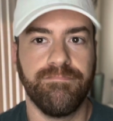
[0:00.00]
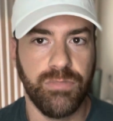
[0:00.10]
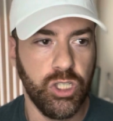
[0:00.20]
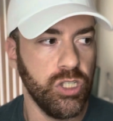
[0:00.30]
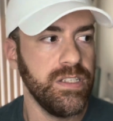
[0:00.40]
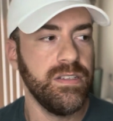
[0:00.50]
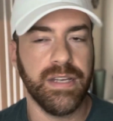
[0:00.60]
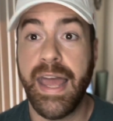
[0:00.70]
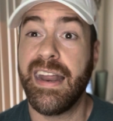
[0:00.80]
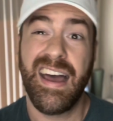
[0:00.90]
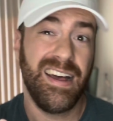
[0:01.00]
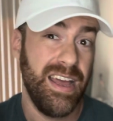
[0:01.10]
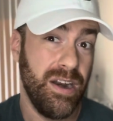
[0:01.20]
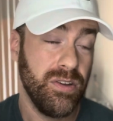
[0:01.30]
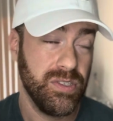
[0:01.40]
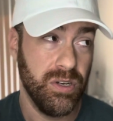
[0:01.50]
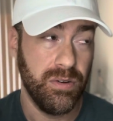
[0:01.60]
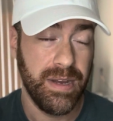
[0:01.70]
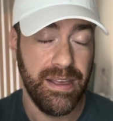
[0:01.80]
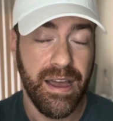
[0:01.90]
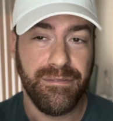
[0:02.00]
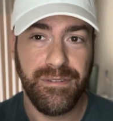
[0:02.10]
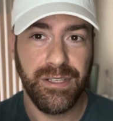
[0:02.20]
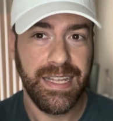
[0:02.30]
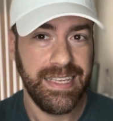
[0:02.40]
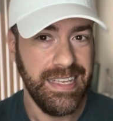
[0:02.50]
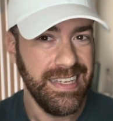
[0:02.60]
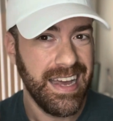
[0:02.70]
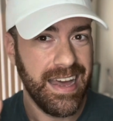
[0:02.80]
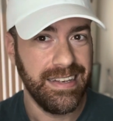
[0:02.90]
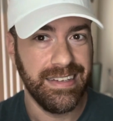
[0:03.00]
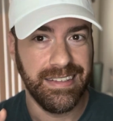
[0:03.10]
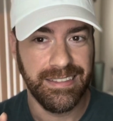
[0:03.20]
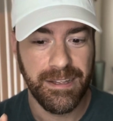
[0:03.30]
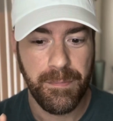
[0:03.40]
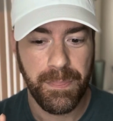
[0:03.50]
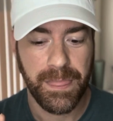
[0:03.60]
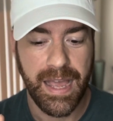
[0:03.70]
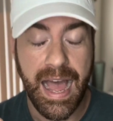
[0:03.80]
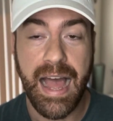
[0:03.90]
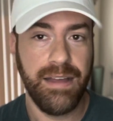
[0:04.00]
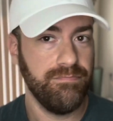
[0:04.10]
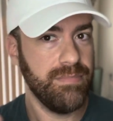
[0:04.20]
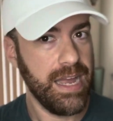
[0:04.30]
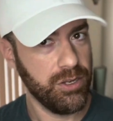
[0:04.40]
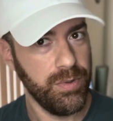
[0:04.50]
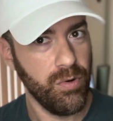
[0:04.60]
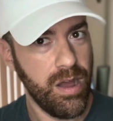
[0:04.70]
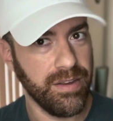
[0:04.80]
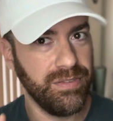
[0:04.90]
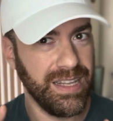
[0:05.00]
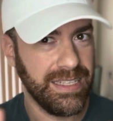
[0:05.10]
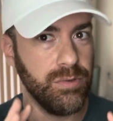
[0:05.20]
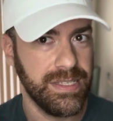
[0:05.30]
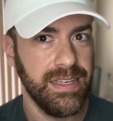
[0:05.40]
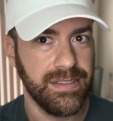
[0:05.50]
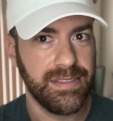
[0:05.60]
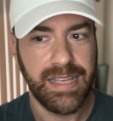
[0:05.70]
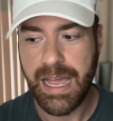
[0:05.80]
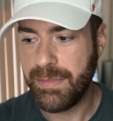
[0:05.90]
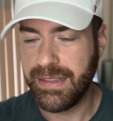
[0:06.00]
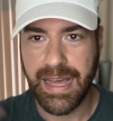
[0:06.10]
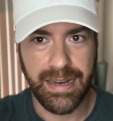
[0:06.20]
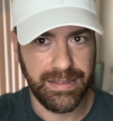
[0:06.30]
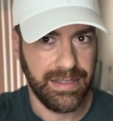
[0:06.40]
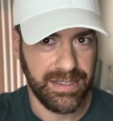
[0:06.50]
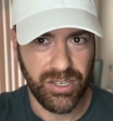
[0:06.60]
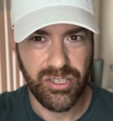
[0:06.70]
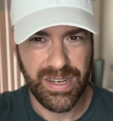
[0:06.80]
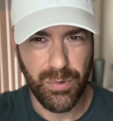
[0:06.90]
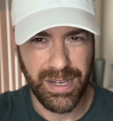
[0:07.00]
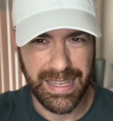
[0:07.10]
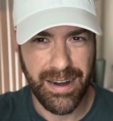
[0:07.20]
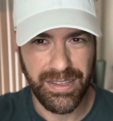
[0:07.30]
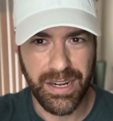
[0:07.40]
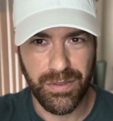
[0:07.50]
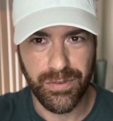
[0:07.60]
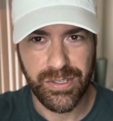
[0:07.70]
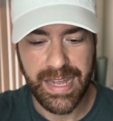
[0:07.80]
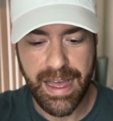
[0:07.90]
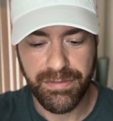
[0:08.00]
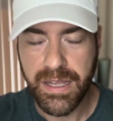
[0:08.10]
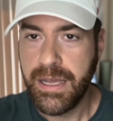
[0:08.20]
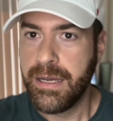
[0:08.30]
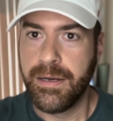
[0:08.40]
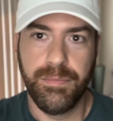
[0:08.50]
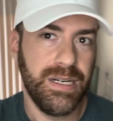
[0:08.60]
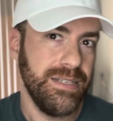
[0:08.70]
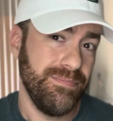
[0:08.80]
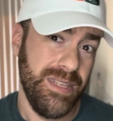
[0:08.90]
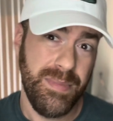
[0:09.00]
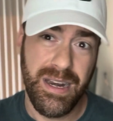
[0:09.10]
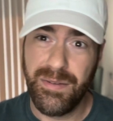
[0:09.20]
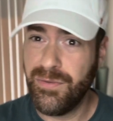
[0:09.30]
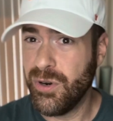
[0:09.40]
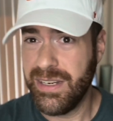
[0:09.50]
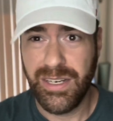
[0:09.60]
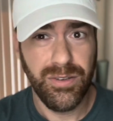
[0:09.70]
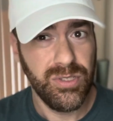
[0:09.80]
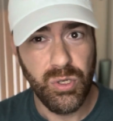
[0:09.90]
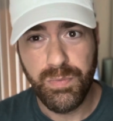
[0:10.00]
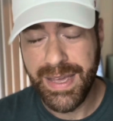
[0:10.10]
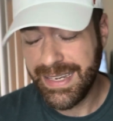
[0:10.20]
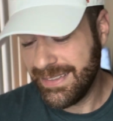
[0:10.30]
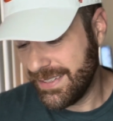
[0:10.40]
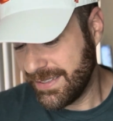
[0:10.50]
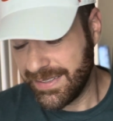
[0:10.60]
good. And also, I feel like he kind of, I could be wrong, I feel like it was his assignment, that touchdown we allowed at the end of the first half. But he made up for it, 2 picks.